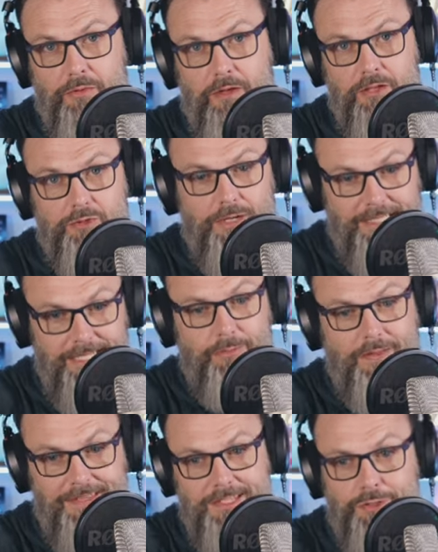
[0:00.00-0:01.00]
for mother-in-law, so I
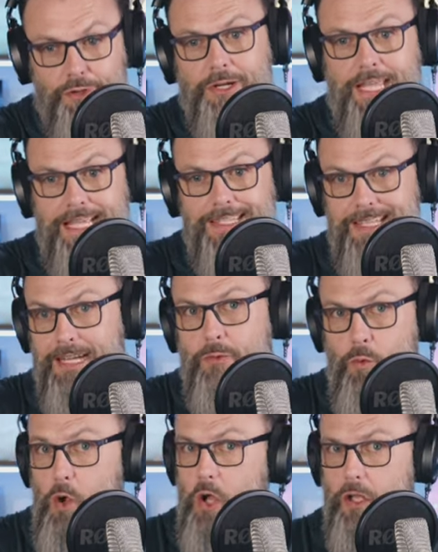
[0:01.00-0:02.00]
did what this dirt cake said
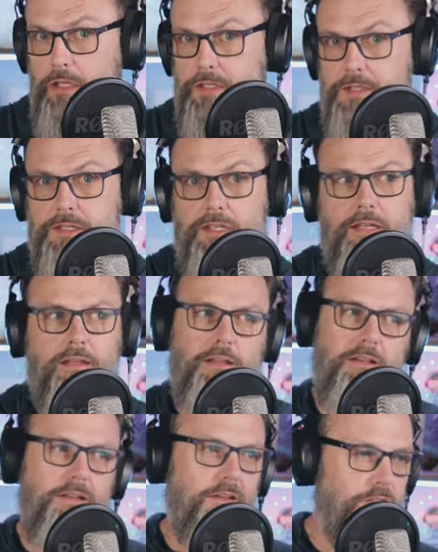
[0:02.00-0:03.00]
it was.
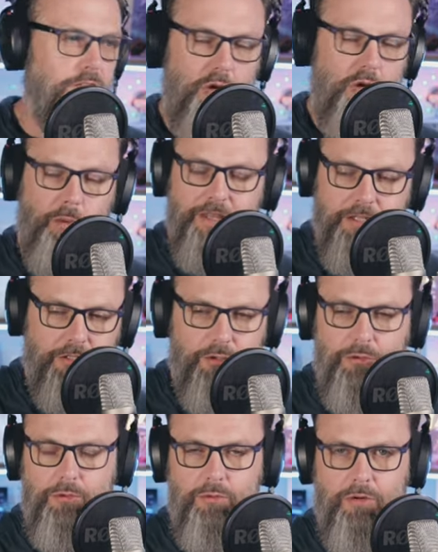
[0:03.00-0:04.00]
There's no way that
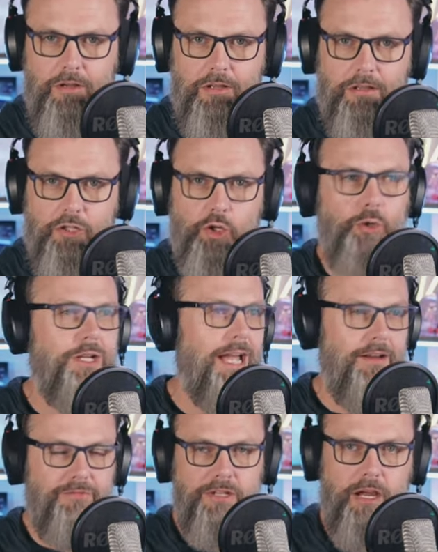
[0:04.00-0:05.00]
you could
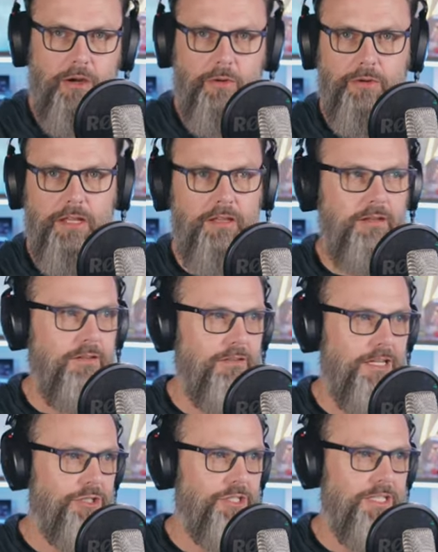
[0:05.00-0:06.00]
have known
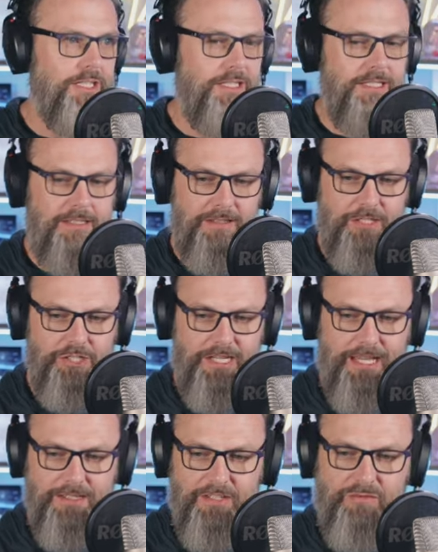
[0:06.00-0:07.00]
that she that
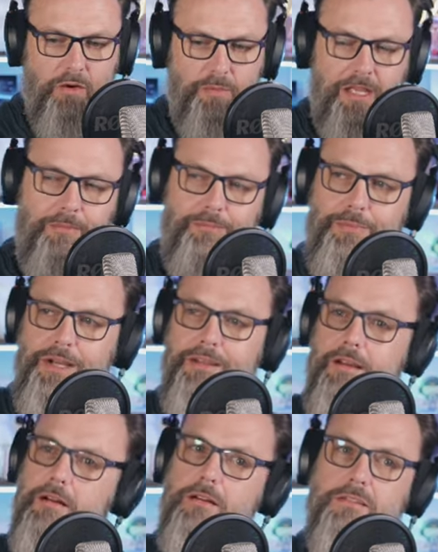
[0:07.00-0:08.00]
she had this phobia.
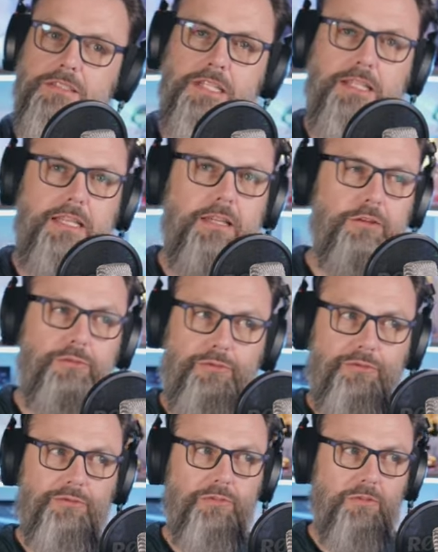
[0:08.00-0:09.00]
But to
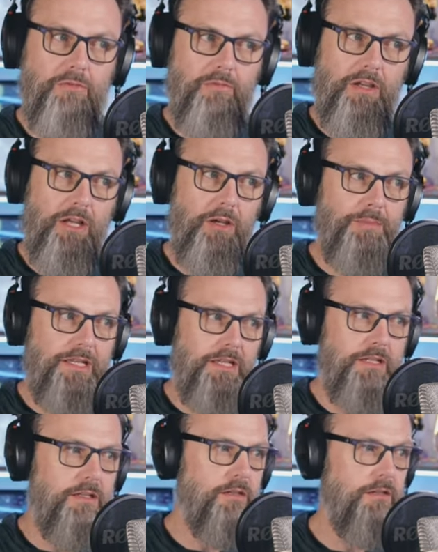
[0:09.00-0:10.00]
give
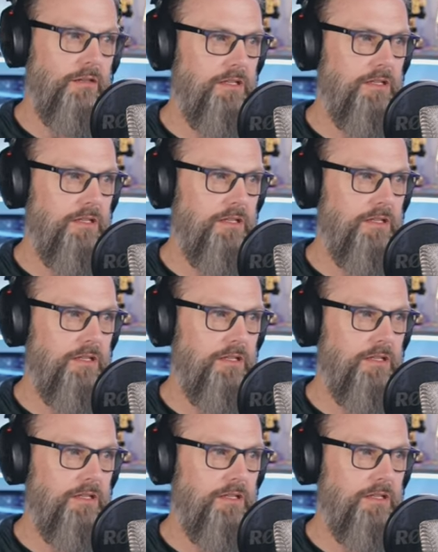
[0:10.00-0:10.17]
hubby,